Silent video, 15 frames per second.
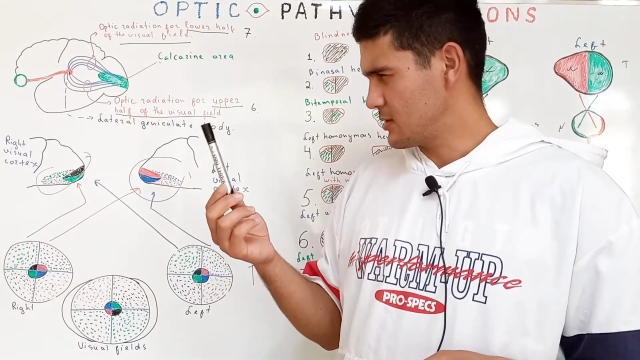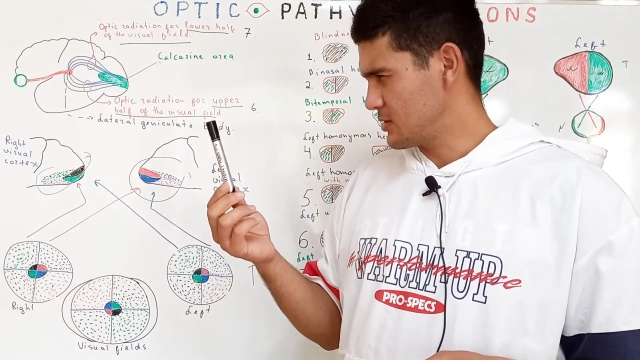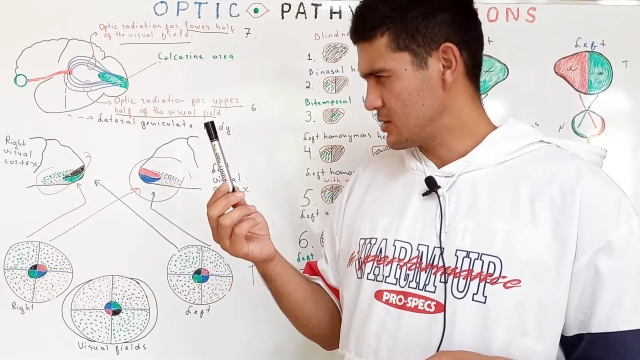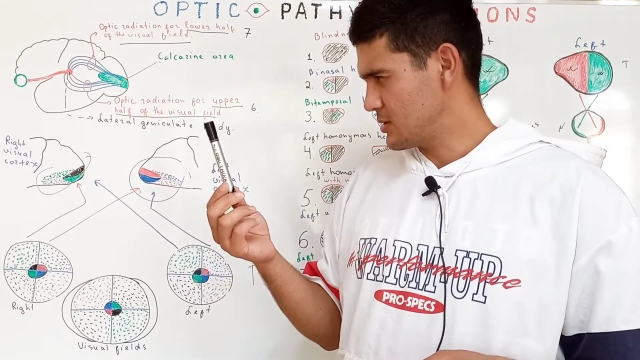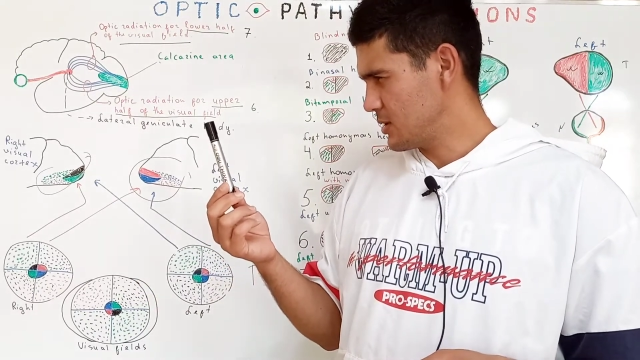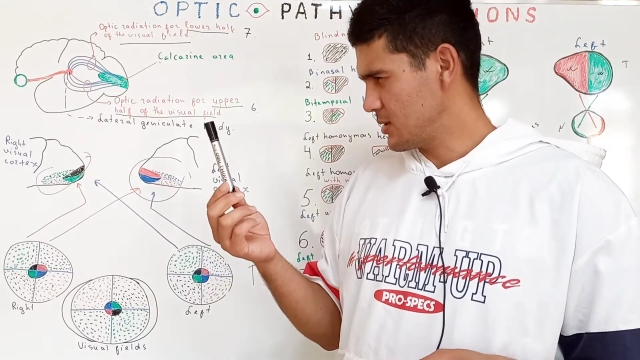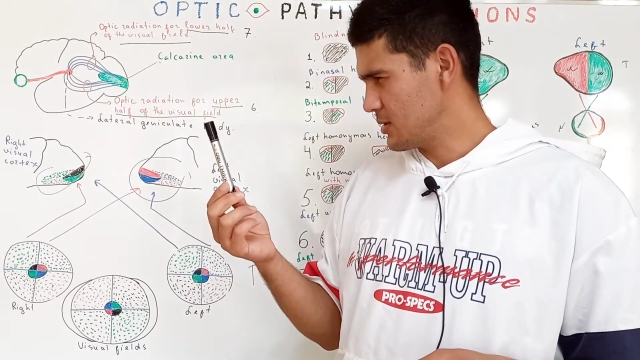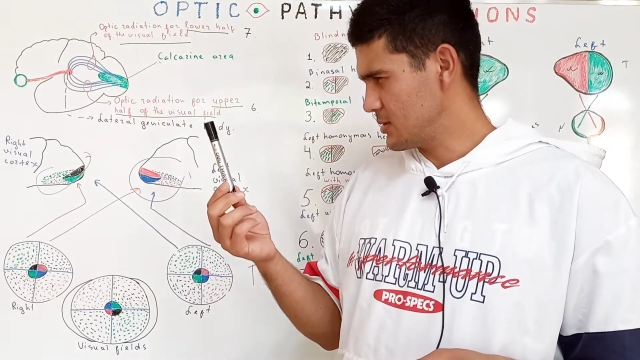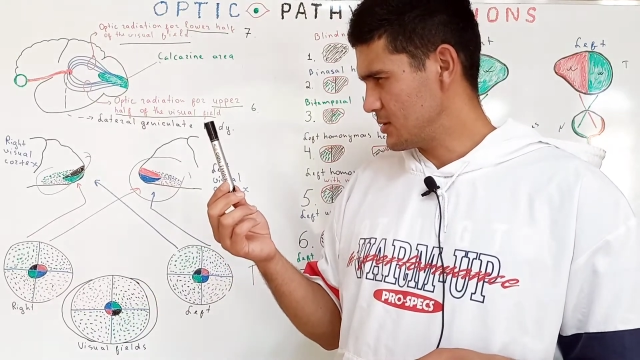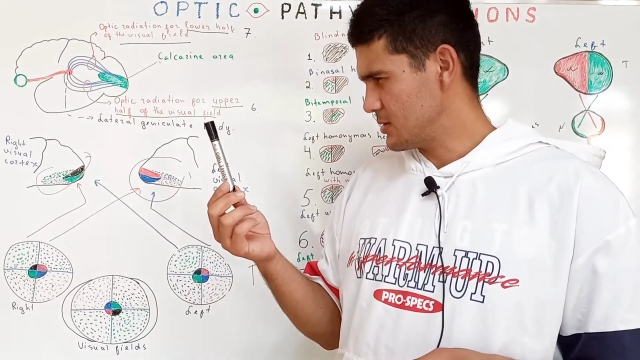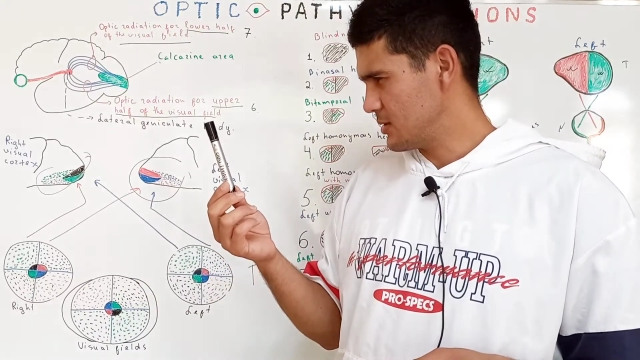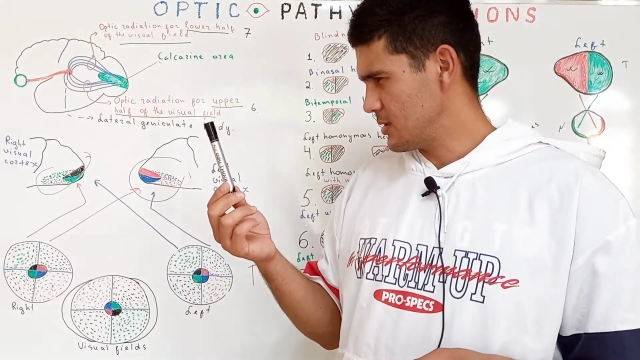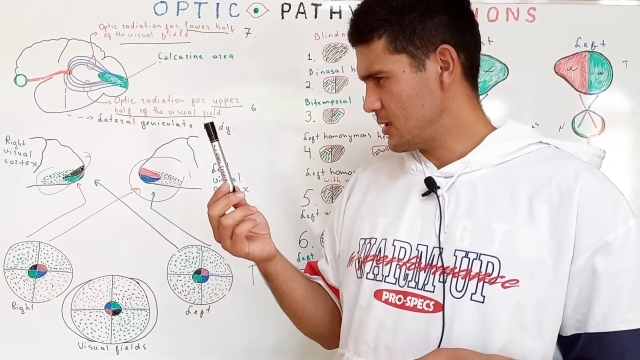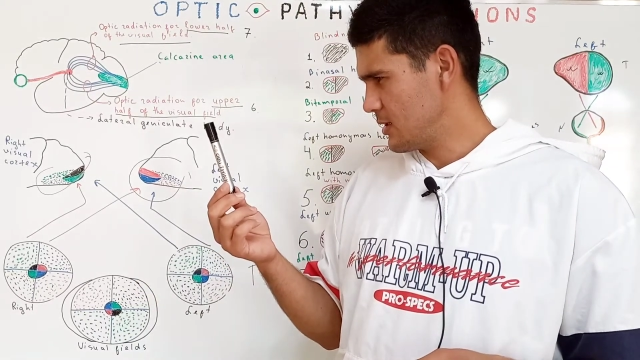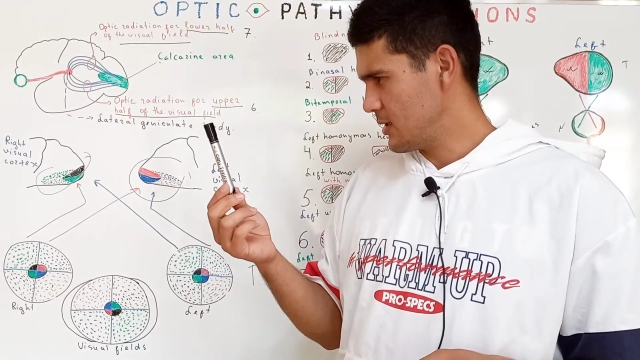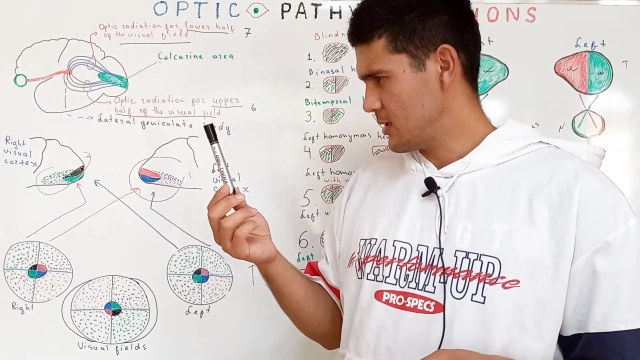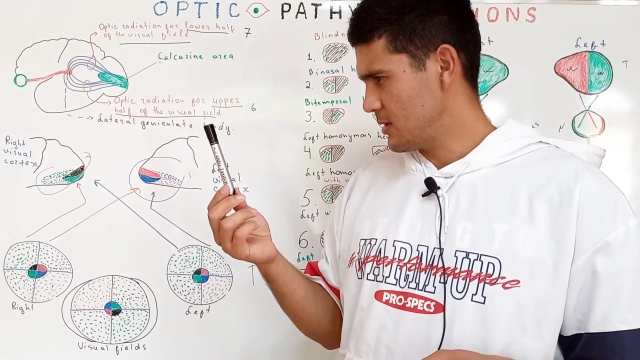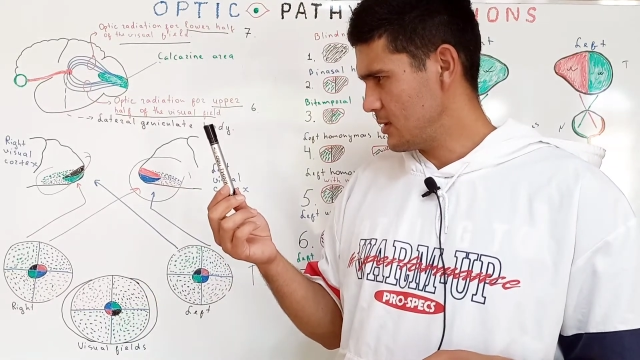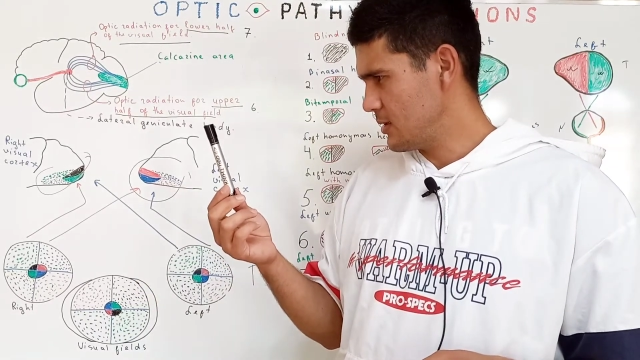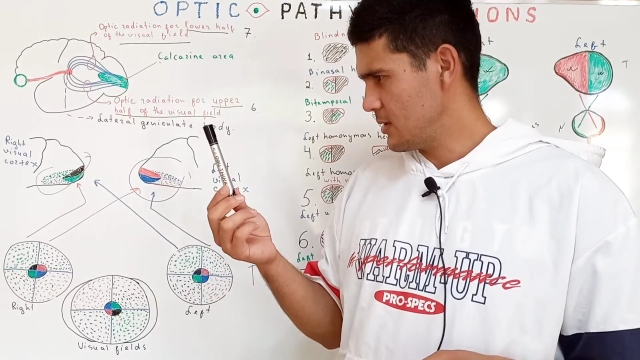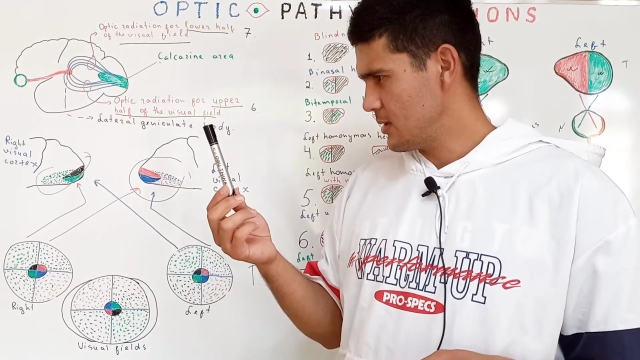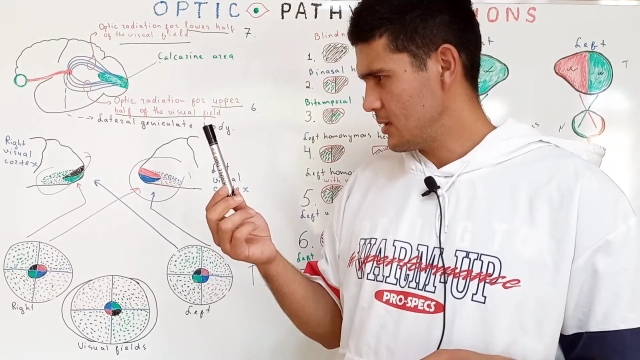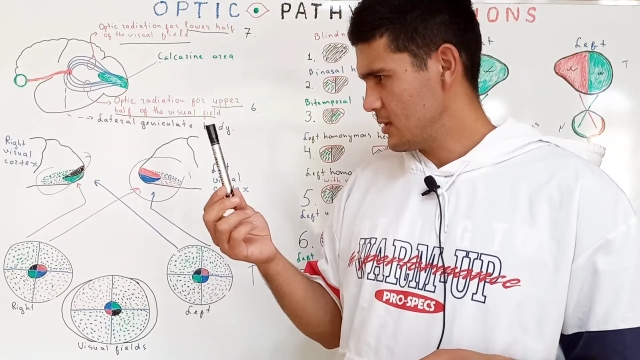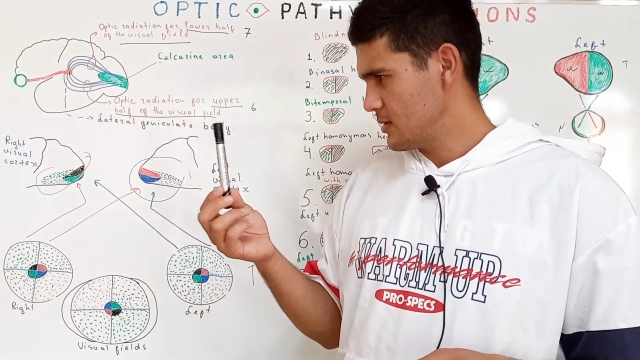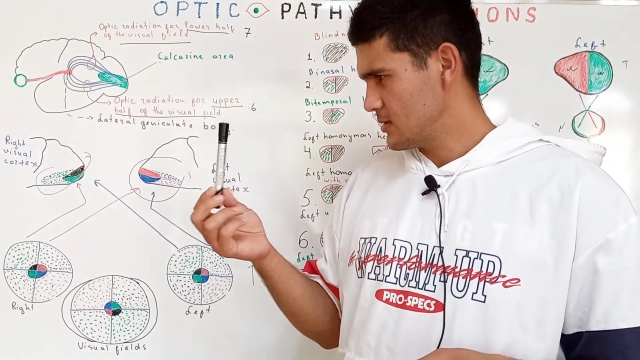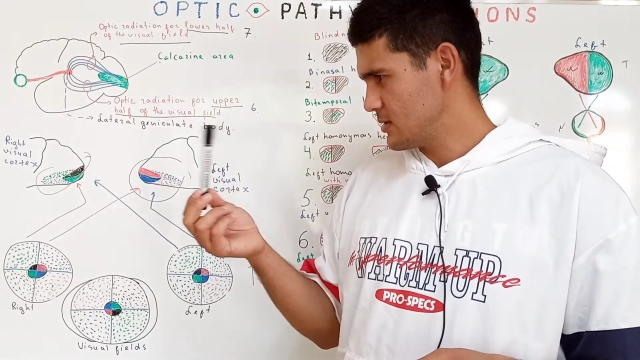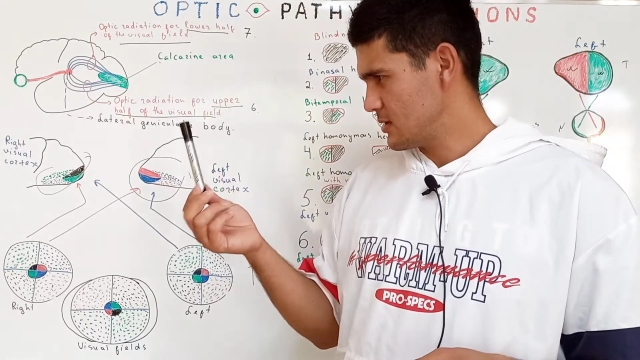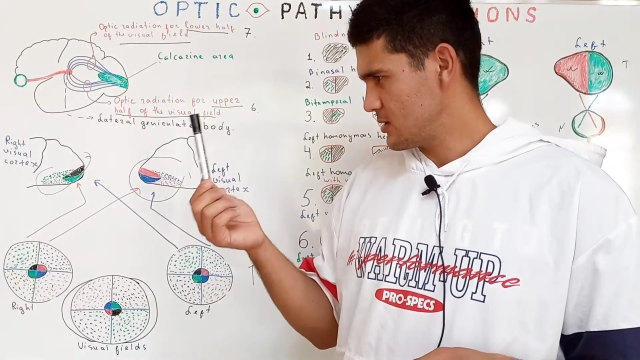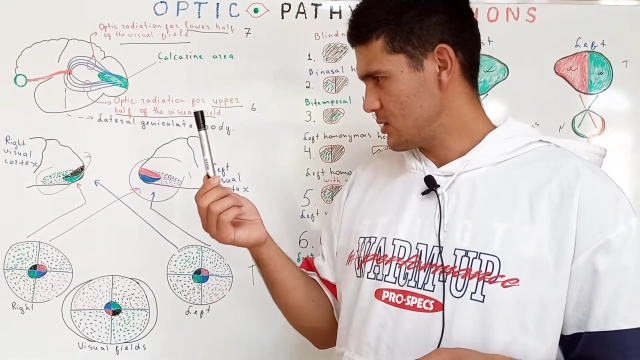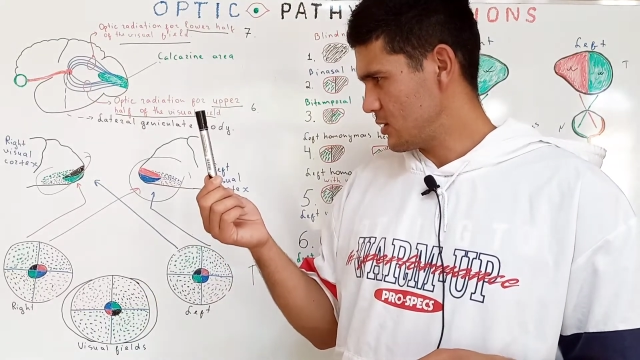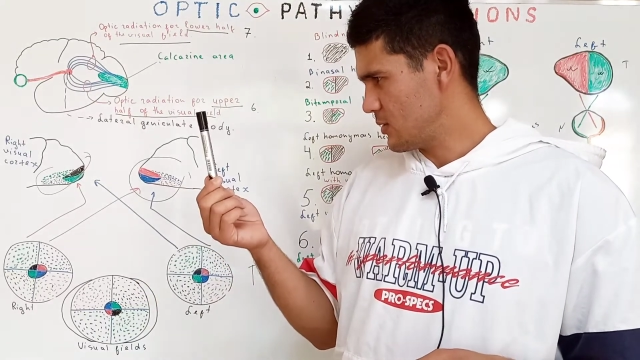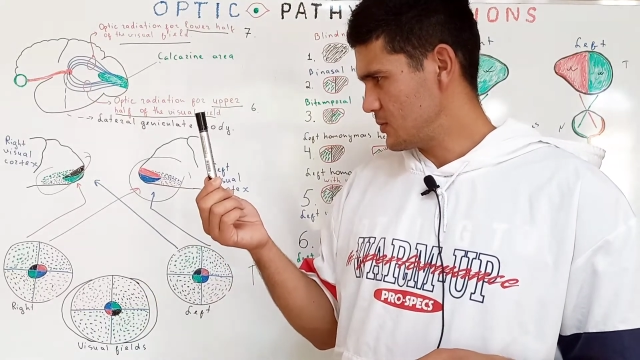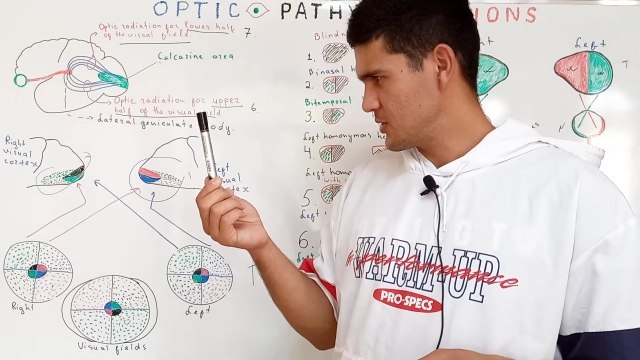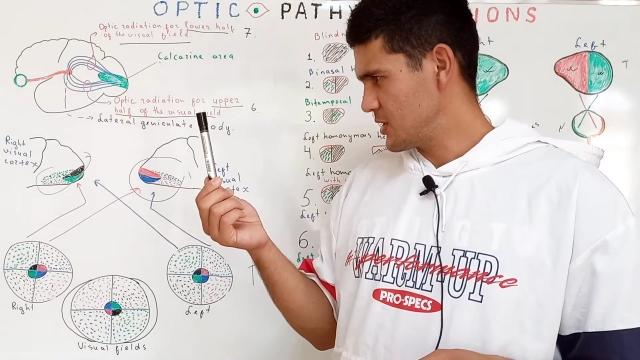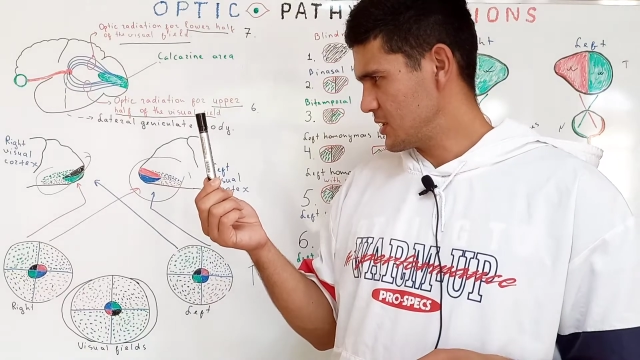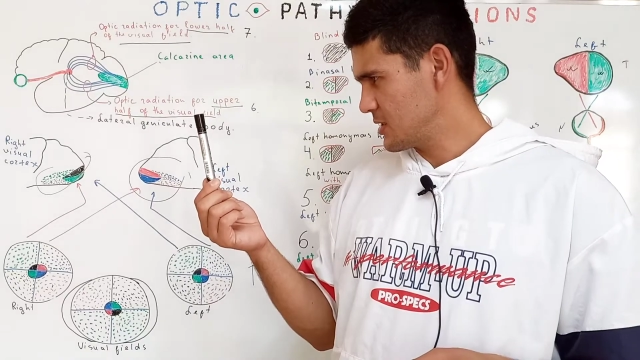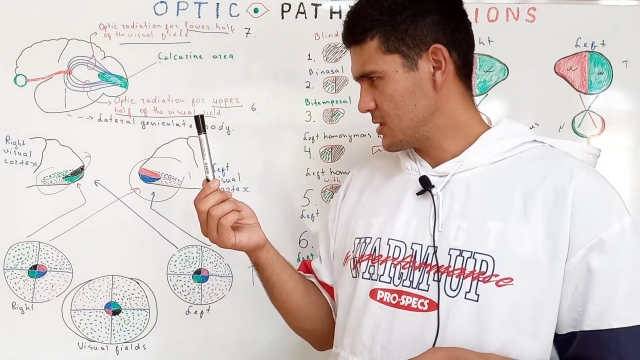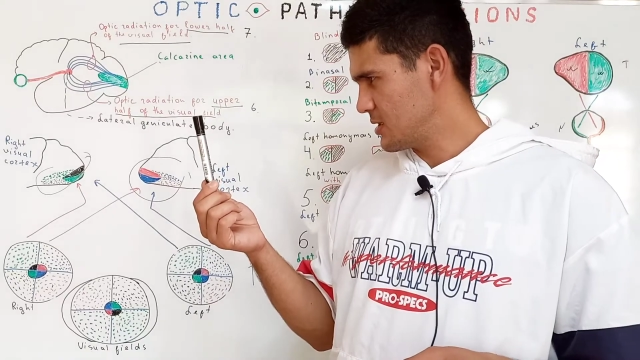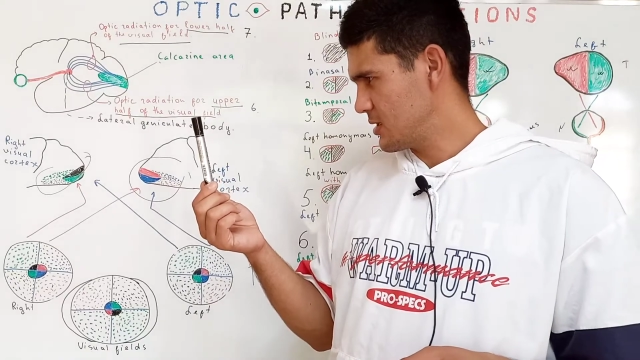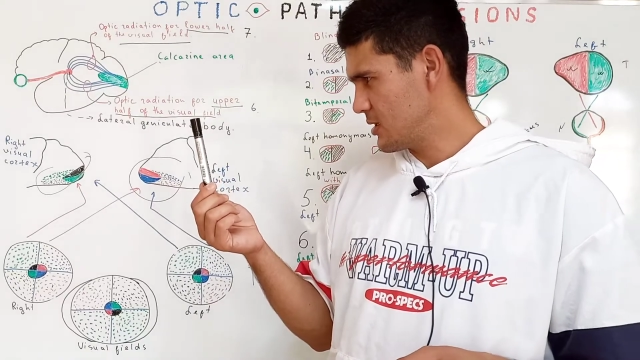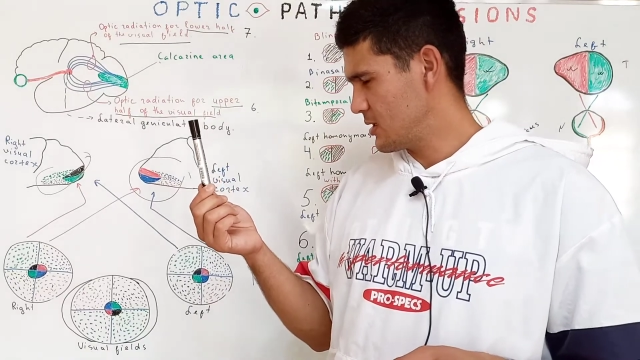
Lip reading: studying this object